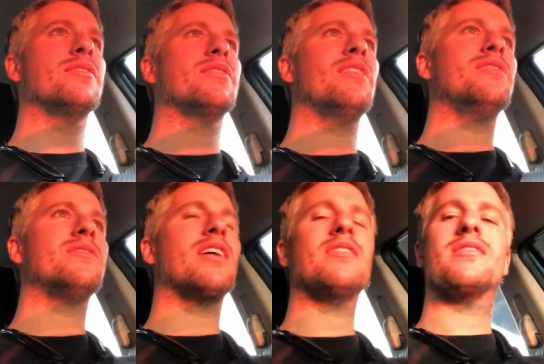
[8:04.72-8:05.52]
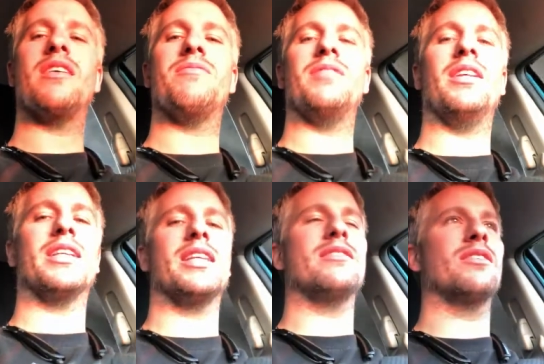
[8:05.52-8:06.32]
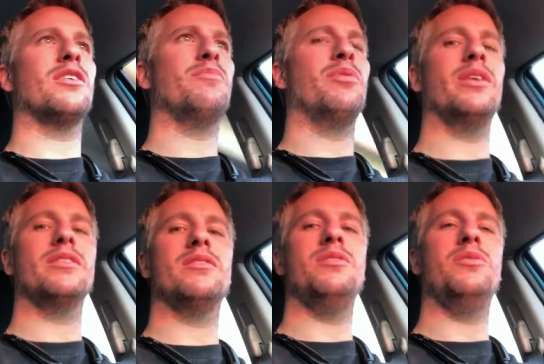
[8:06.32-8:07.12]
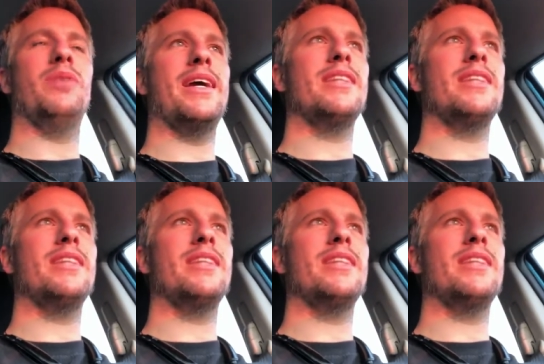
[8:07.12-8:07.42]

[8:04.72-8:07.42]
sun sets, I feel like that's a good point to end the